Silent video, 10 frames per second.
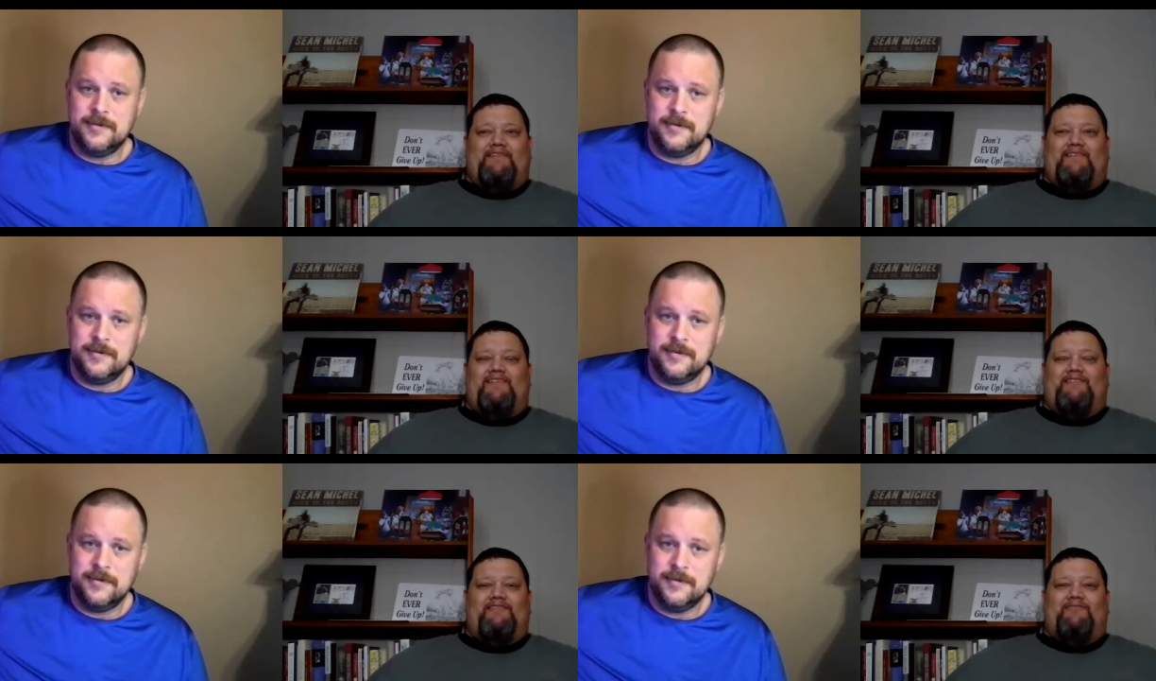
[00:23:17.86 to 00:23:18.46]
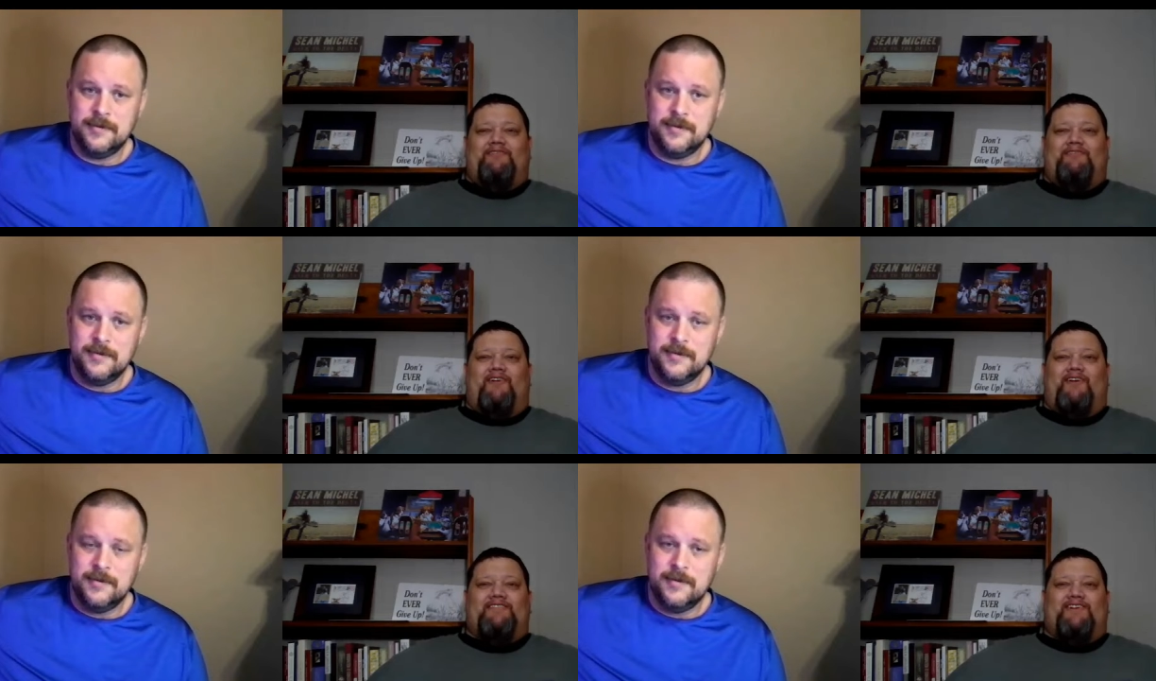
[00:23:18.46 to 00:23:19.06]
Speaker 1: I mean, you know,
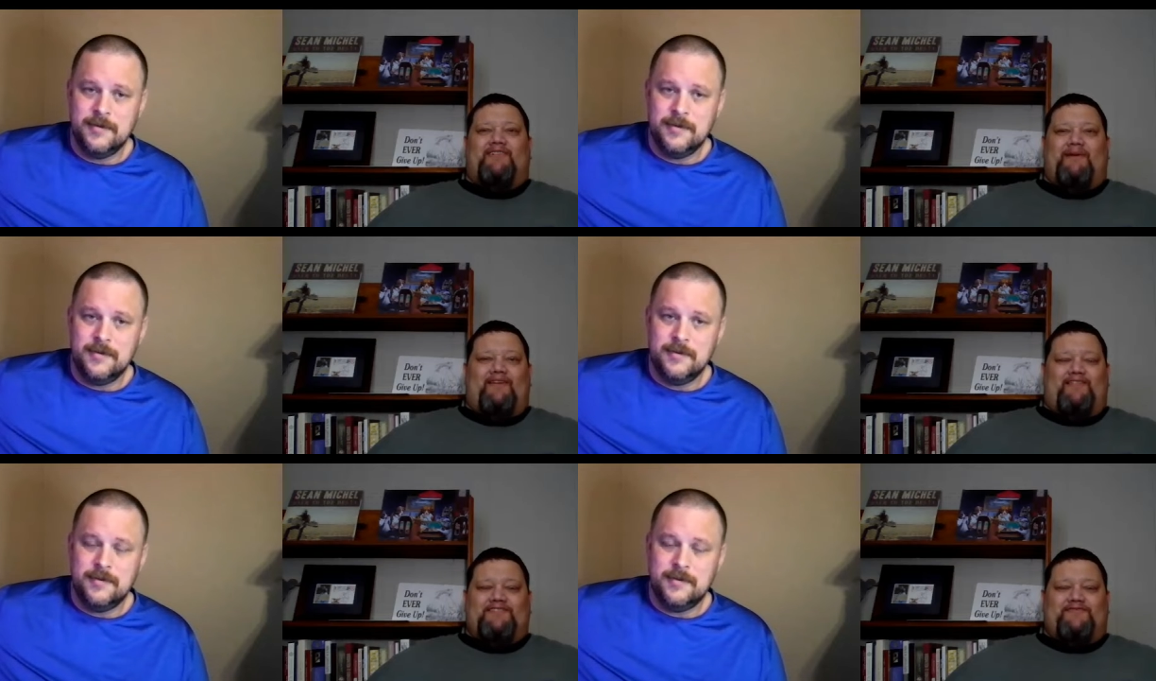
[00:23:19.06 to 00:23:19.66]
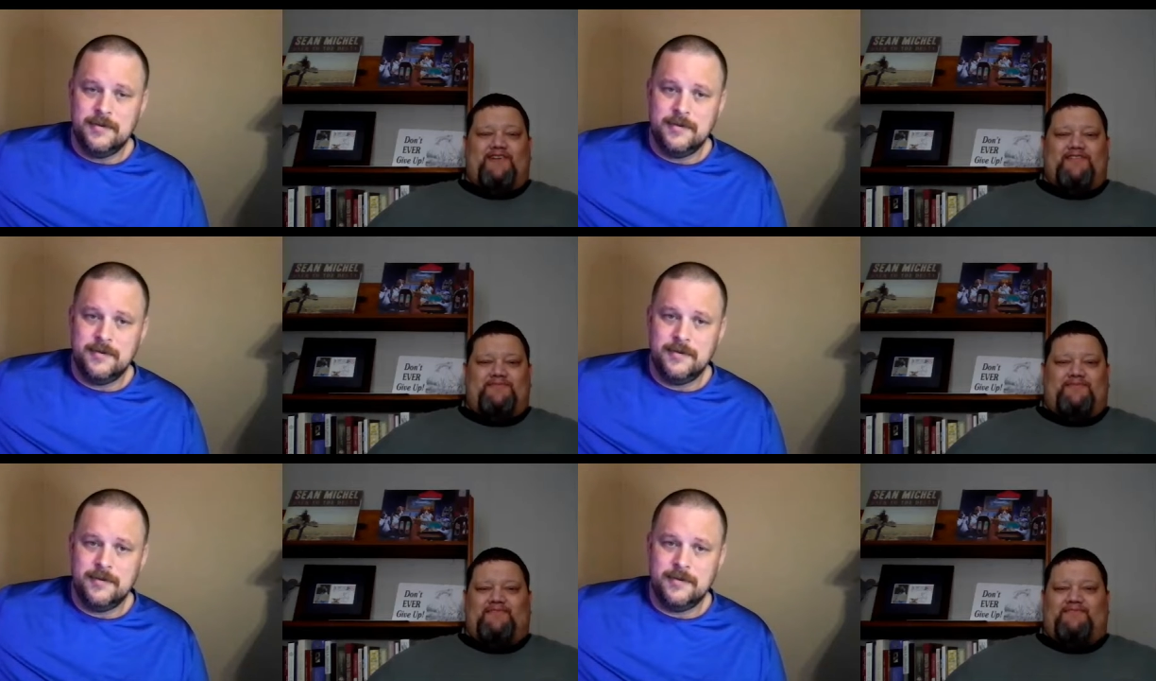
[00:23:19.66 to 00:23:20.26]
we've already talked about all these
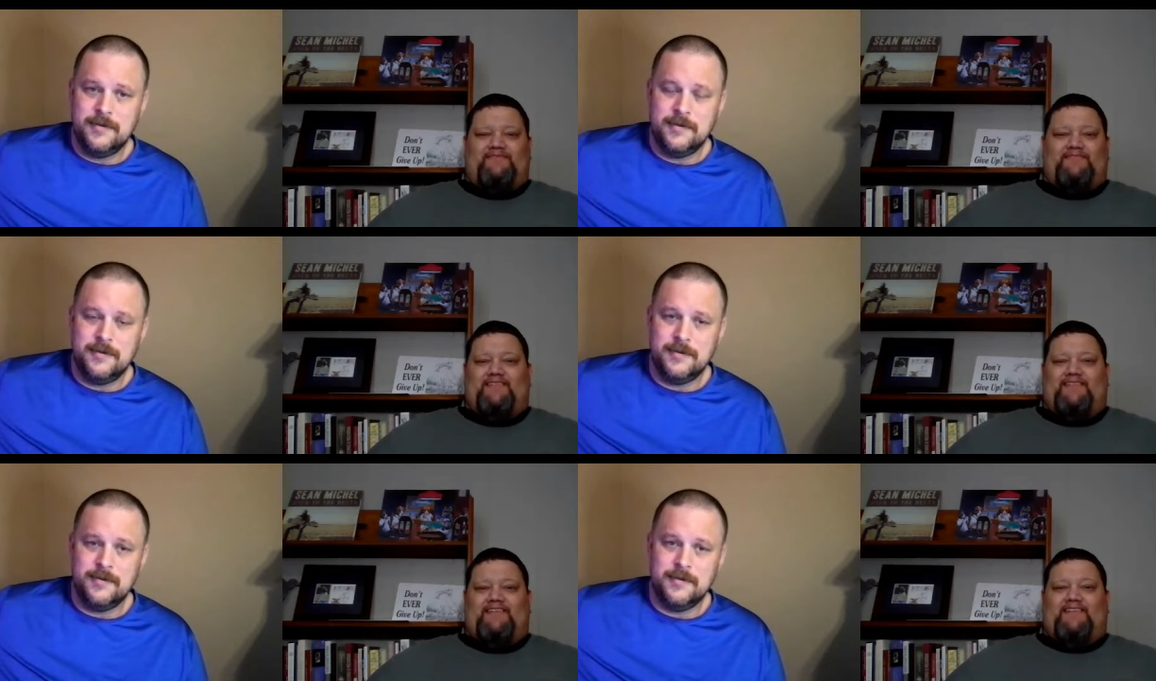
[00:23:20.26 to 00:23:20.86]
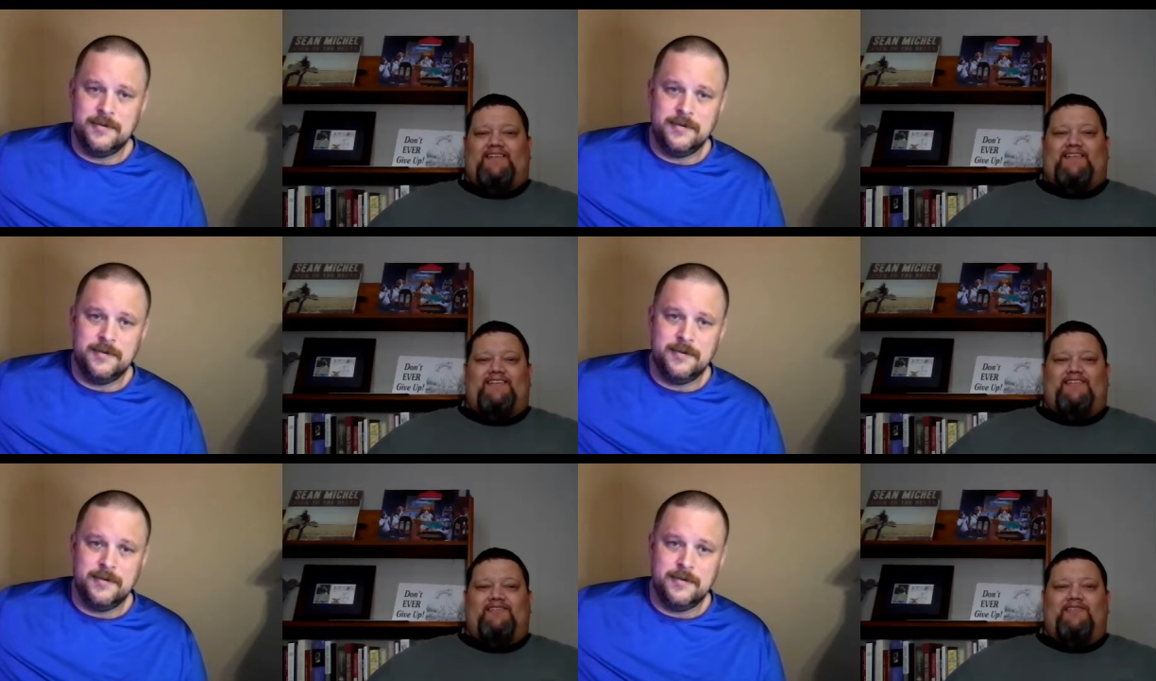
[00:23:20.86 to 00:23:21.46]
freshmen.
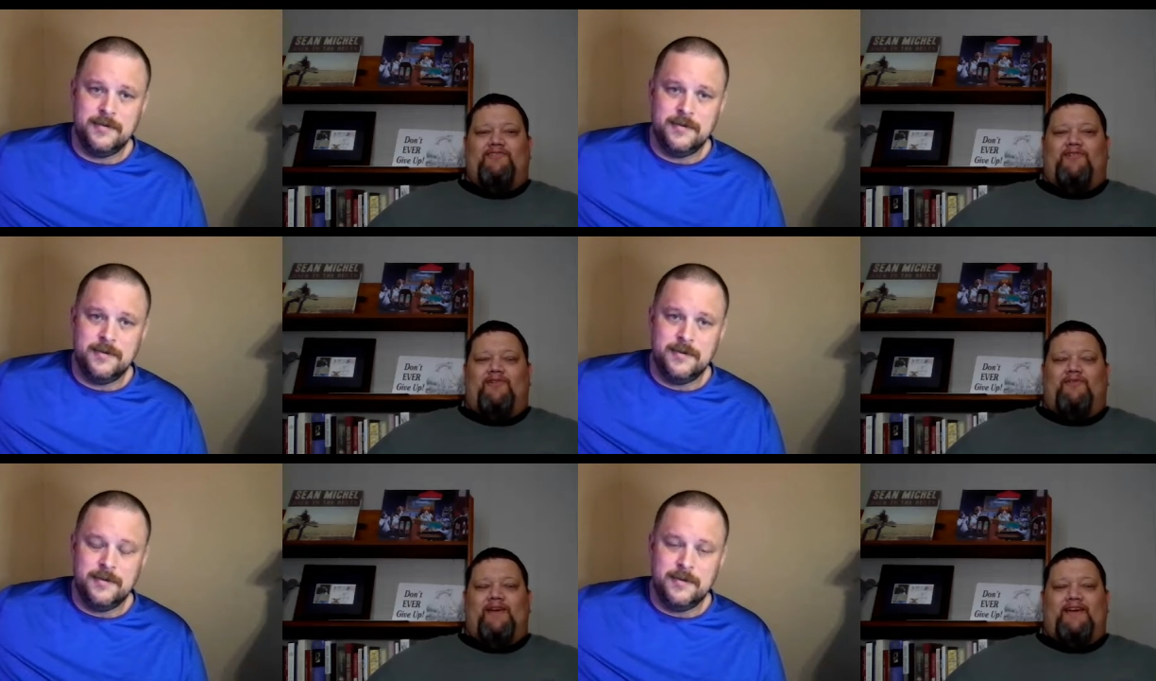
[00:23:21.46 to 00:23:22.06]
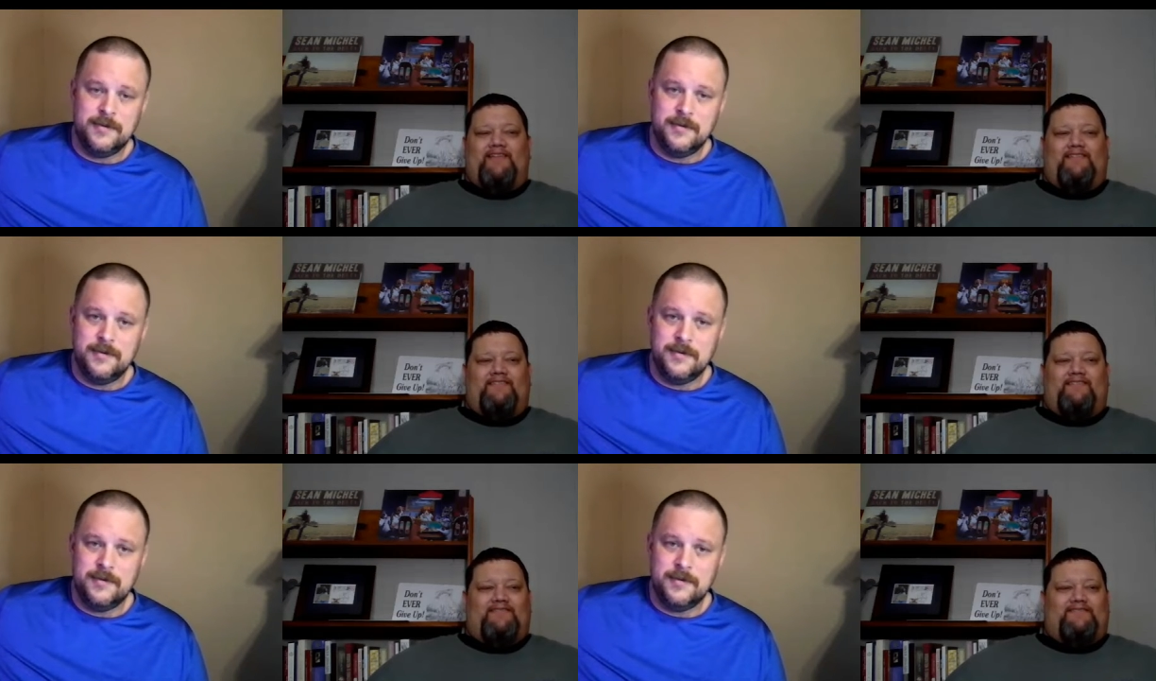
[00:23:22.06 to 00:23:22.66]
You, you throw
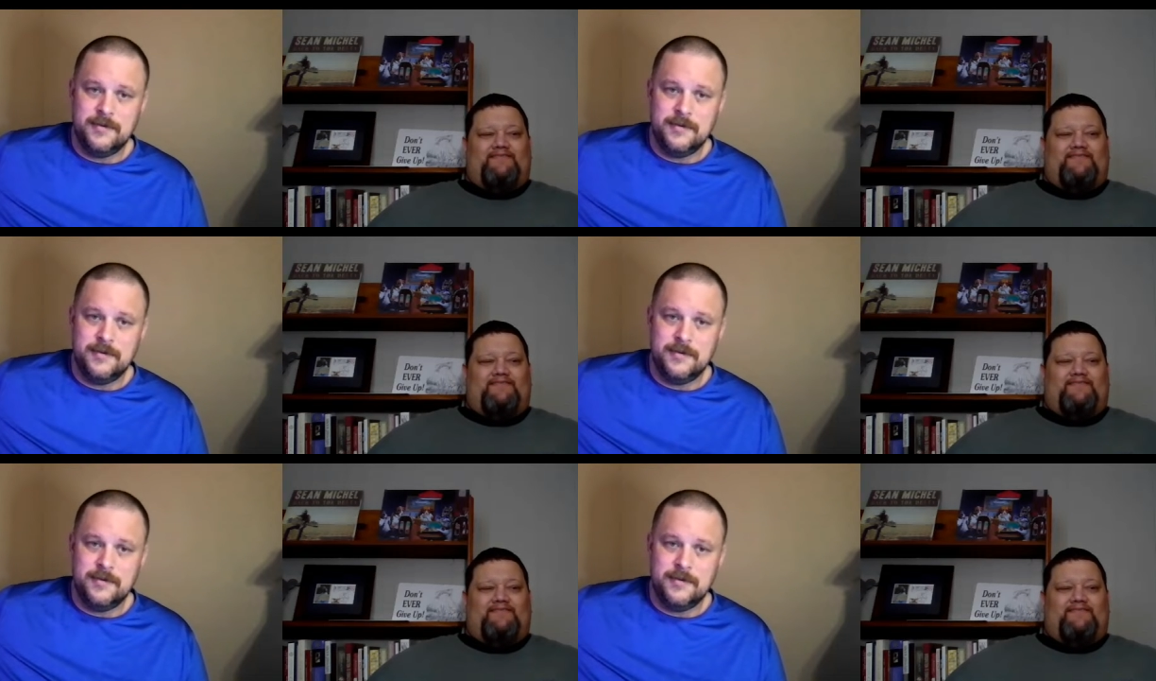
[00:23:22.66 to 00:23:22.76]
in